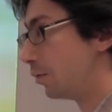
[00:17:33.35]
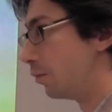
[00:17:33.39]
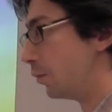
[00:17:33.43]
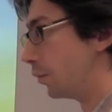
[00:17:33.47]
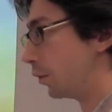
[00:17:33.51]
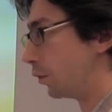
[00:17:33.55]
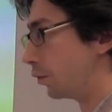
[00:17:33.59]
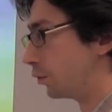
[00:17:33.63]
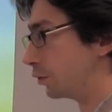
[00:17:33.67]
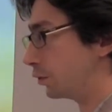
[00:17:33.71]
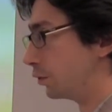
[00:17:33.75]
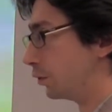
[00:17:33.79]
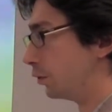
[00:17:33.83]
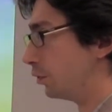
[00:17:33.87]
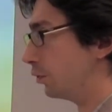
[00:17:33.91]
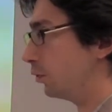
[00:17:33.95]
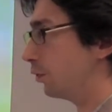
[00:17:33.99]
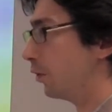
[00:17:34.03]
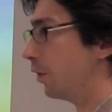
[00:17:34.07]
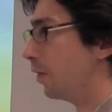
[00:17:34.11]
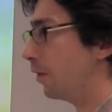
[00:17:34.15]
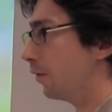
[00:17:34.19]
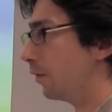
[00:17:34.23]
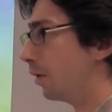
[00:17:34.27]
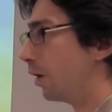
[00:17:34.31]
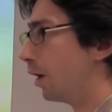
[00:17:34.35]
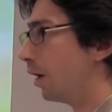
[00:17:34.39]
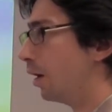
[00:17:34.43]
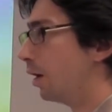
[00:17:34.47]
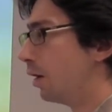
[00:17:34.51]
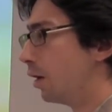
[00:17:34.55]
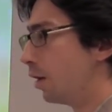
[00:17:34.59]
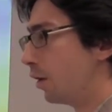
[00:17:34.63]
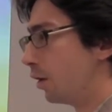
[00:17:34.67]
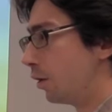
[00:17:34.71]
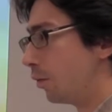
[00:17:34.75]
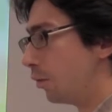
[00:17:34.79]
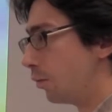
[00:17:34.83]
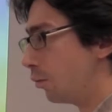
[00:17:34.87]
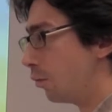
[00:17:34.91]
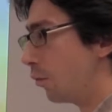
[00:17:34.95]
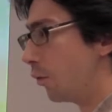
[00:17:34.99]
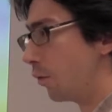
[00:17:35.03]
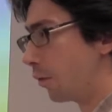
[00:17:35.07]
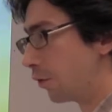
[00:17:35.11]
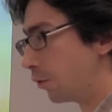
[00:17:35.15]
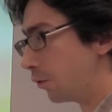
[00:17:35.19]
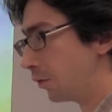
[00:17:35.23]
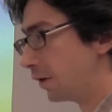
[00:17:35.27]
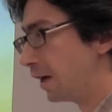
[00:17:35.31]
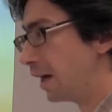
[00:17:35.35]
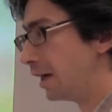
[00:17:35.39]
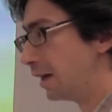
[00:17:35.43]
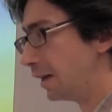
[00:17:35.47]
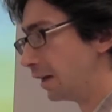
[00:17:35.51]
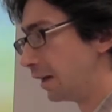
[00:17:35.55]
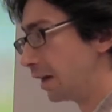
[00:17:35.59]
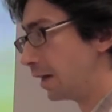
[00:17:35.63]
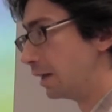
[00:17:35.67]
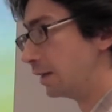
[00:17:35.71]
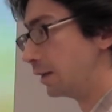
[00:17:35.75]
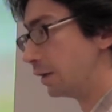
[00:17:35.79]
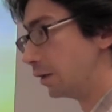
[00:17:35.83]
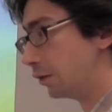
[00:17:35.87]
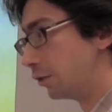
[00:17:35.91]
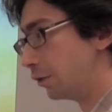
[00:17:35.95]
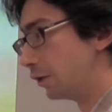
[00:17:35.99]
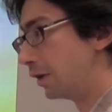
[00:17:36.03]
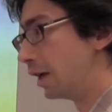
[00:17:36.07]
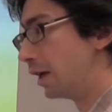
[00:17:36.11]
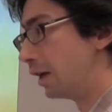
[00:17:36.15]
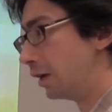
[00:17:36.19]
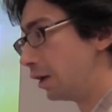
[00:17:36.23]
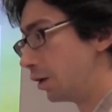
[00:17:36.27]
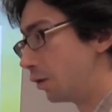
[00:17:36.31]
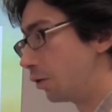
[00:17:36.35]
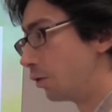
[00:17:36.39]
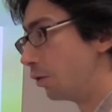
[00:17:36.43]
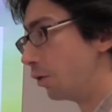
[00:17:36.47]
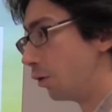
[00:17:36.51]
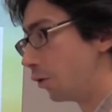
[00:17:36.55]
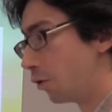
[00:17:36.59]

because there are both organic and inorganic